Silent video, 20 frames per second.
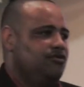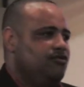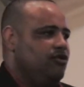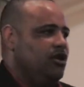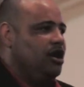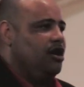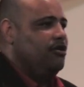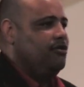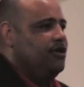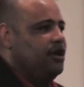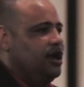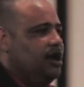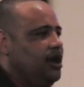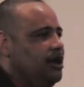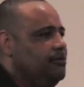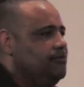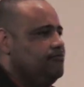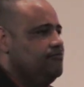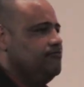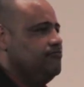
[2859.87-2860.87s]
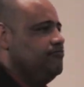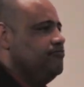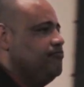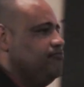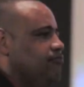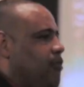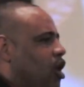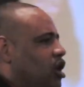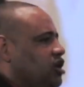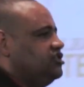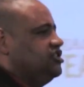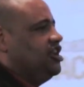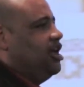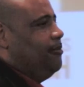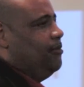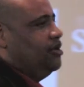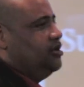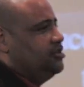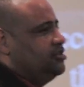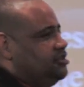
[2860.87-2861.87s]
Well, Mark
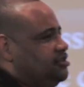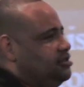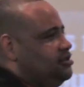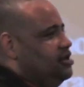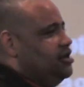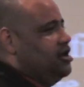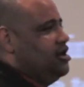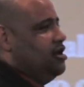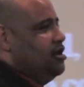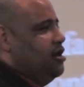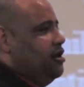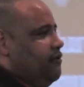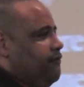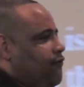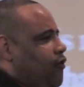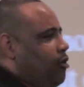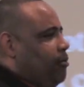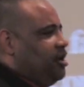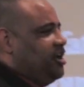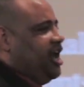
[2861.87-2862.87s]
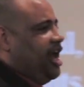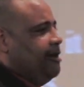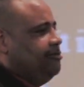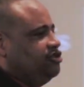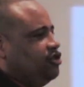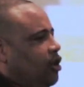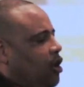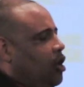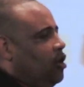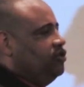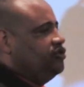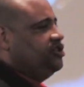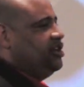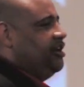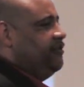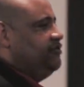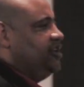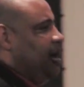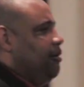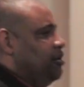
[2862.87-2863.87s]
Summers, former game show host
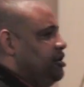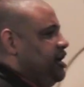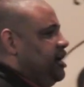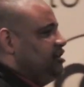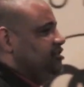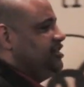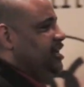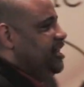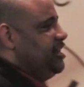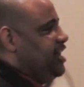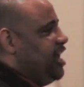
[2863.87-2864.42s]
of Double Dare, said he